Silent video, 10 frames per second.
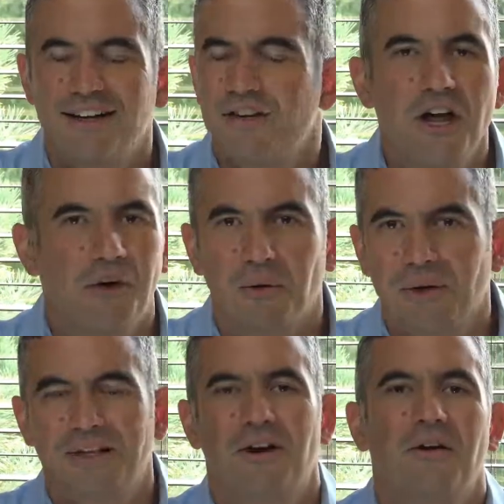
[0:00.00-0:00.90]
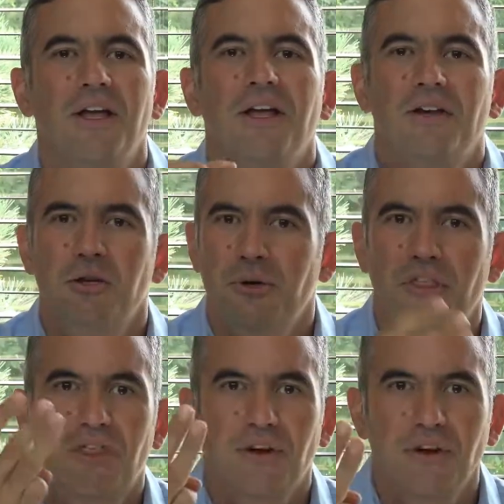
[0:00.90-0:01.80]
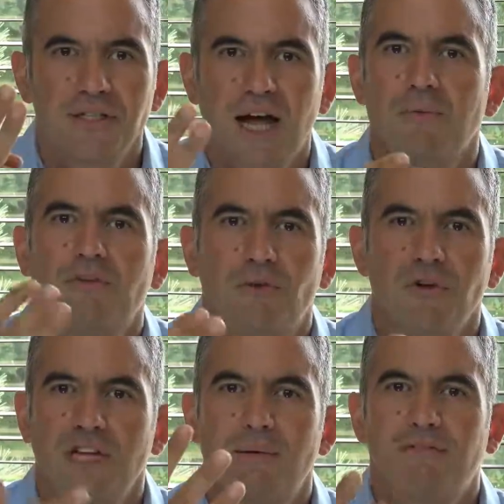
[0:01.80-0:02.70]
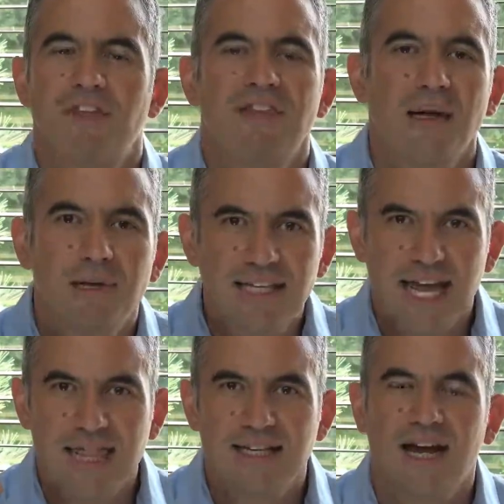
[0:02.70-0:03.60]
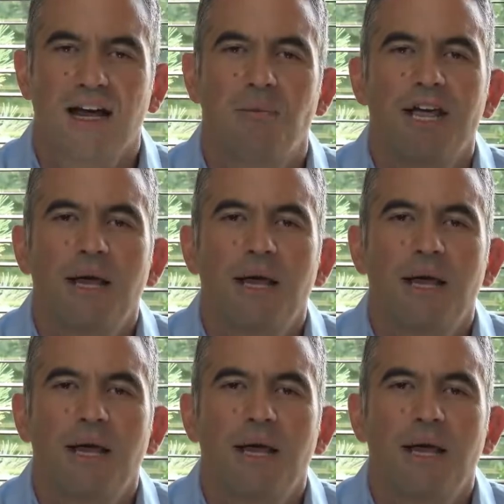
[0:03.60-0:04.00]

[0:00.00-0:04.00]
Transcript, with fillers: No, no. Do it a third time, a fourth time, a fifth time, a tenth time.